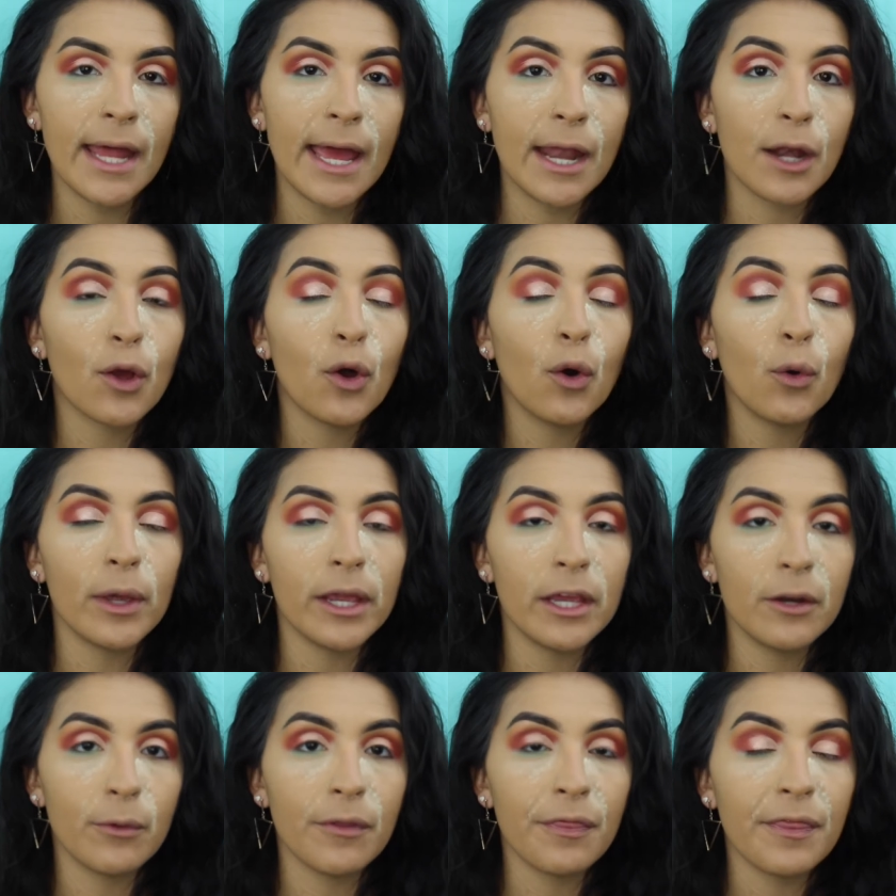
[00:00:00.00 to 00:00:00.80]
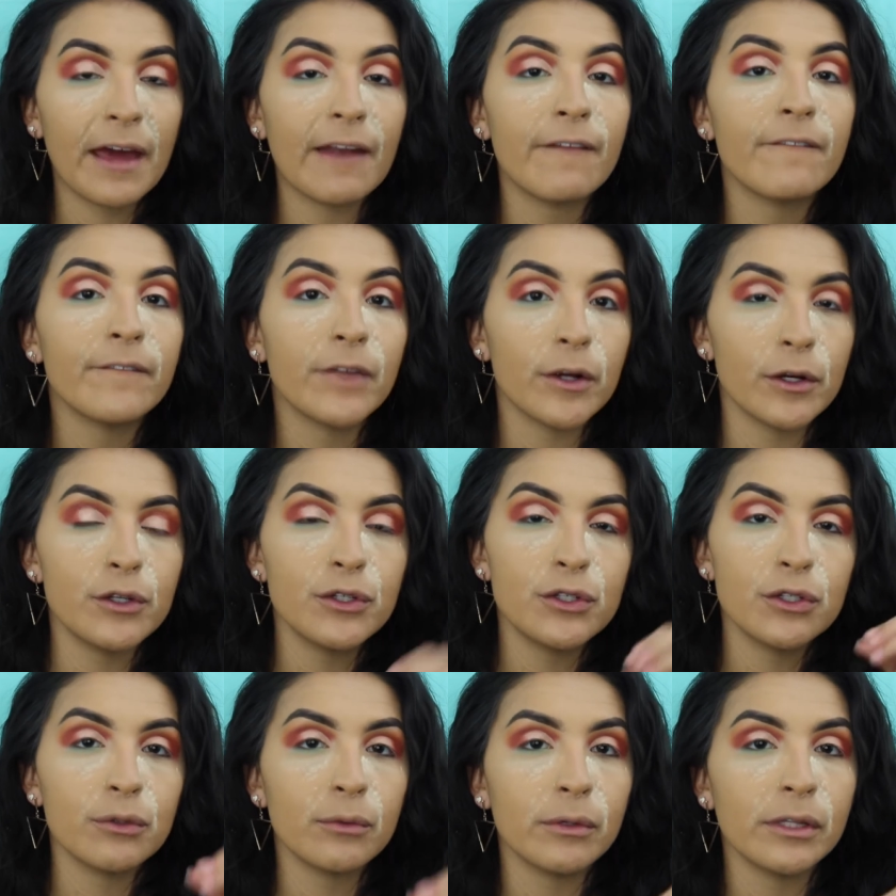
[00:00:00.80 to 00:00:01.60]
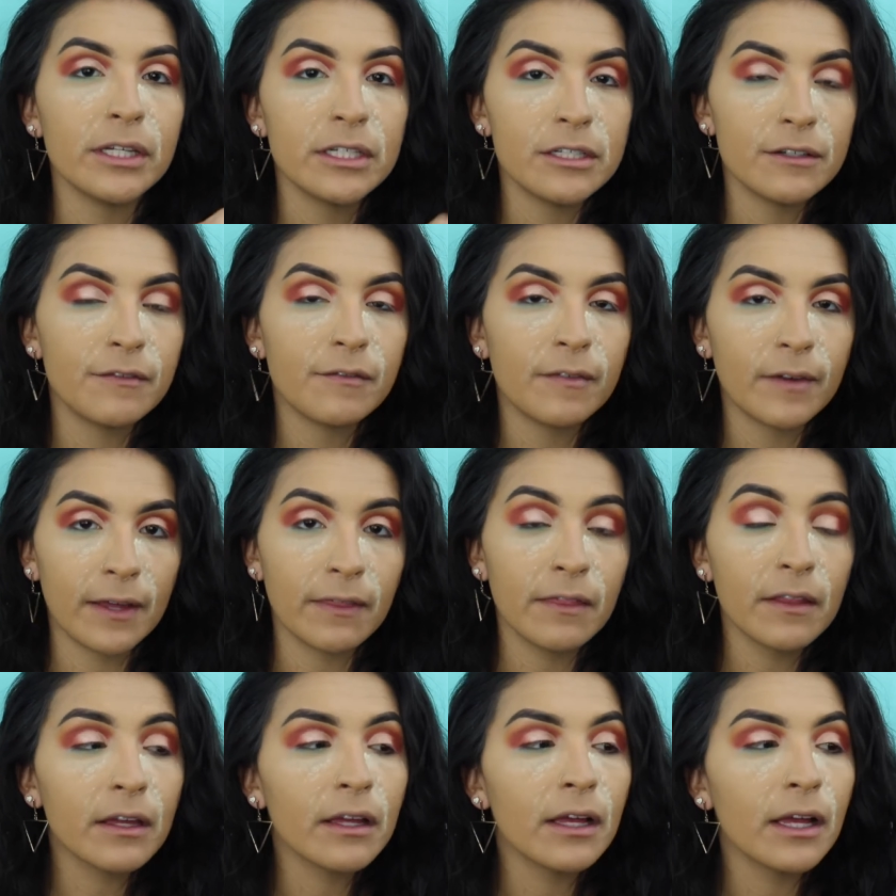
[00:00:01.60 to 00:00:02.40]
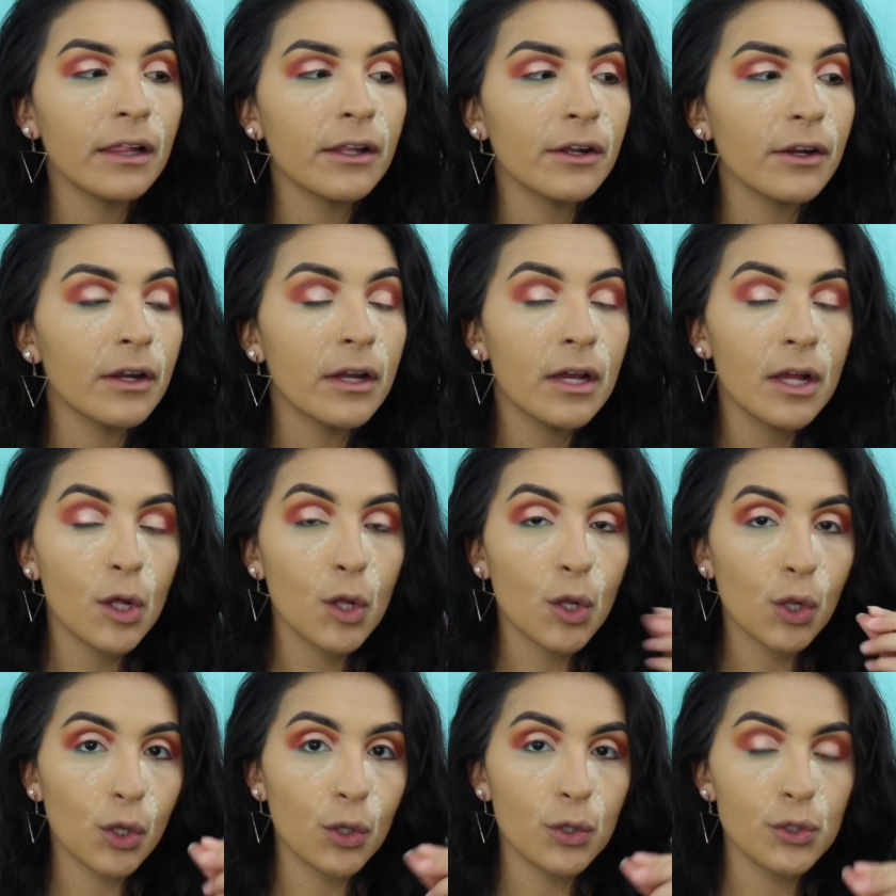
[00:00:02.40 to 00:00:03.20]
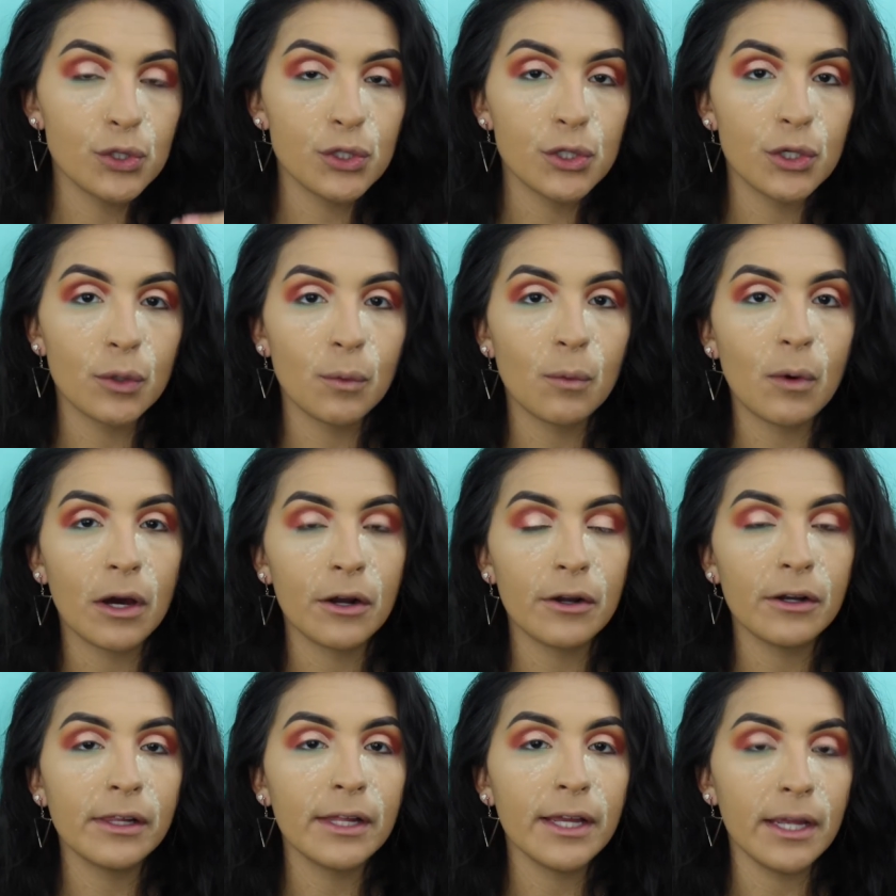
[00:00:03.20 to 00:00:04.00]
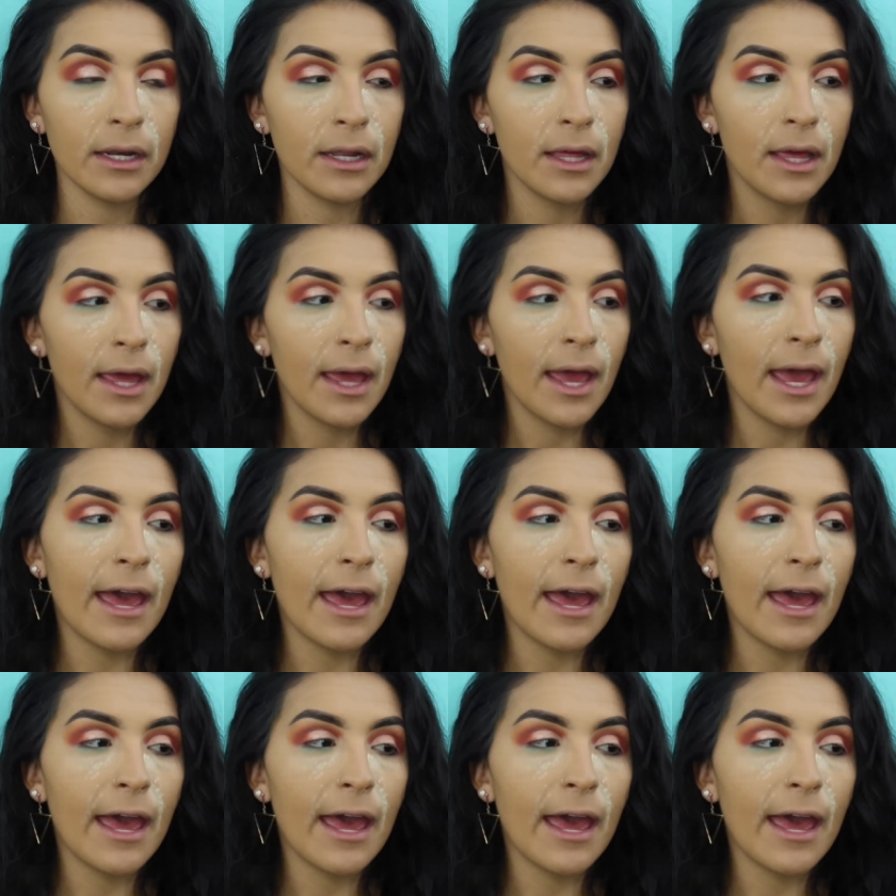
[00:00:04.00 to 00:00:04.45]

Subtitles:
and go in with that first to really define the color close to your waterline,